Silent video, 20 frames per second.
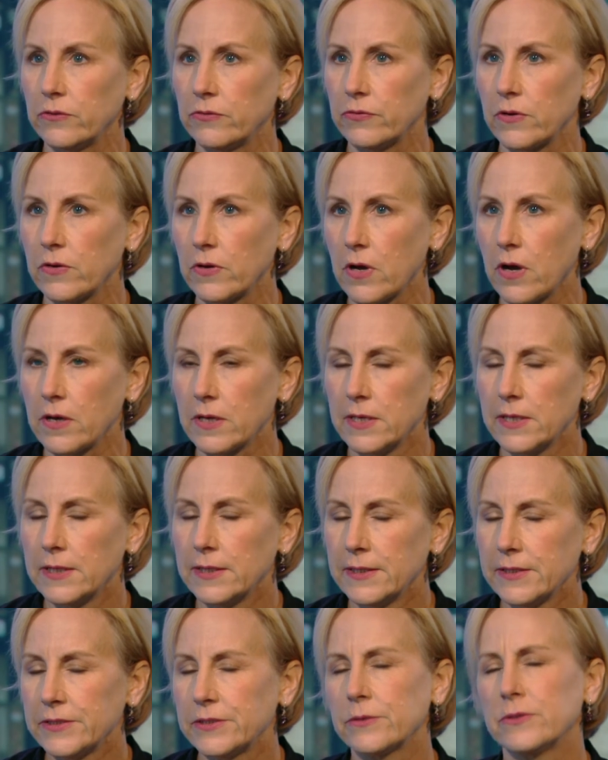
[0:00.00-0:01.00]
a phone call.
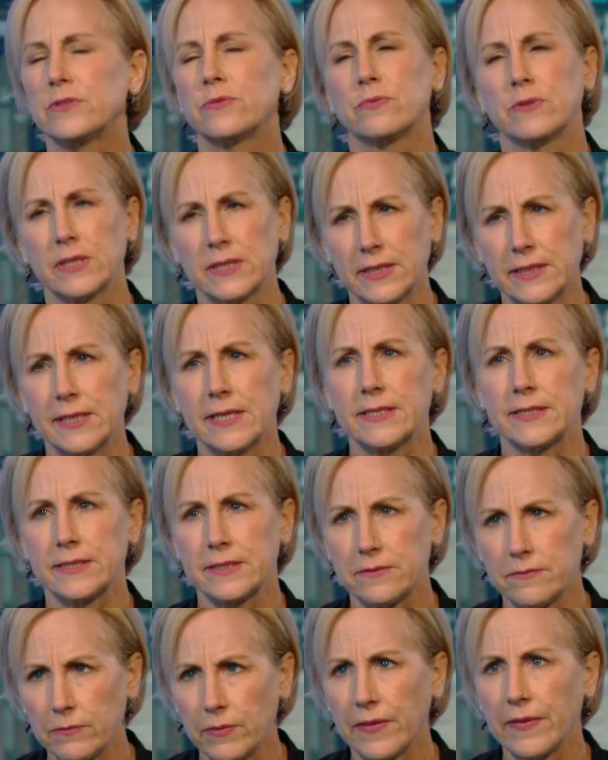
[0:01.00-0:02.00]
So it's really
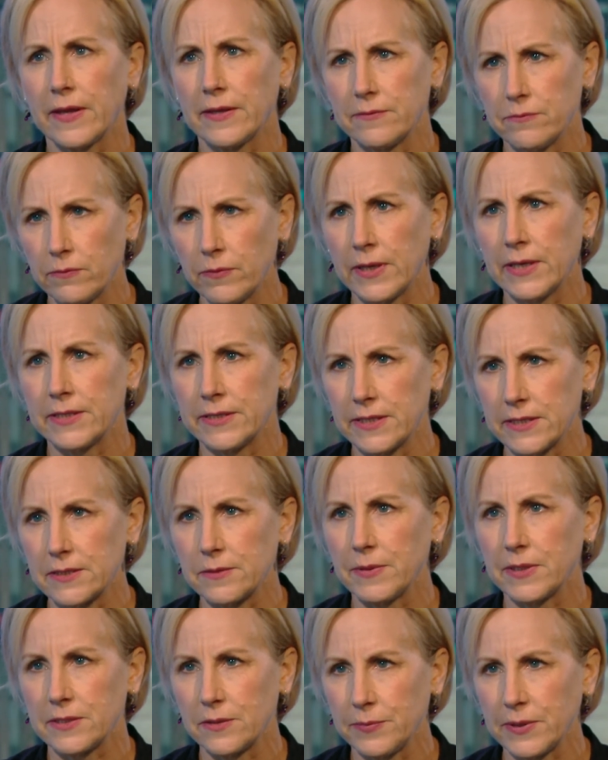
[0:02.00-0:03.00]
nice when it does.
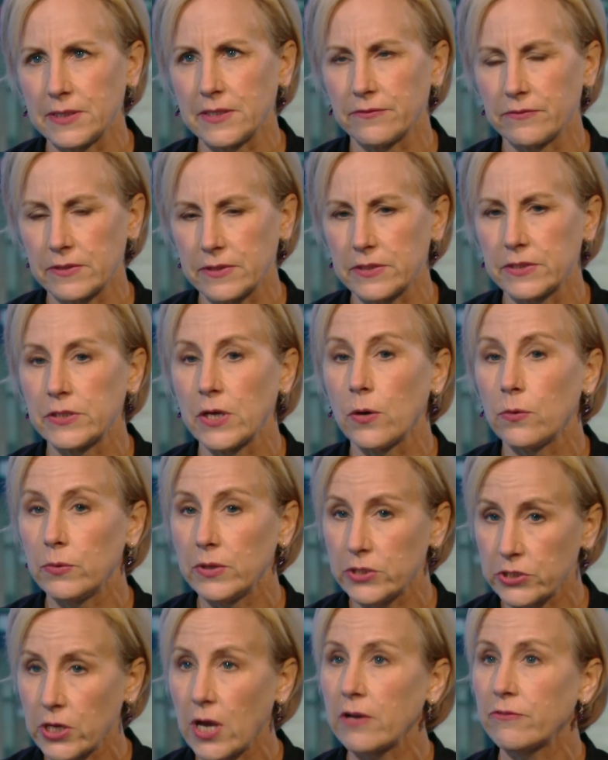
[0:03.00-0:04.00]
It makes a big difference. So
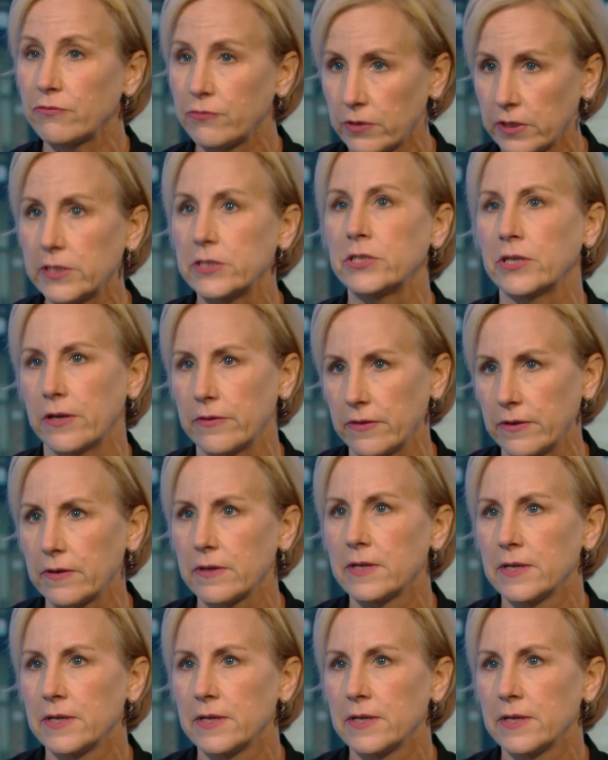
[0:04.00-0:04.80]
we shot for each other.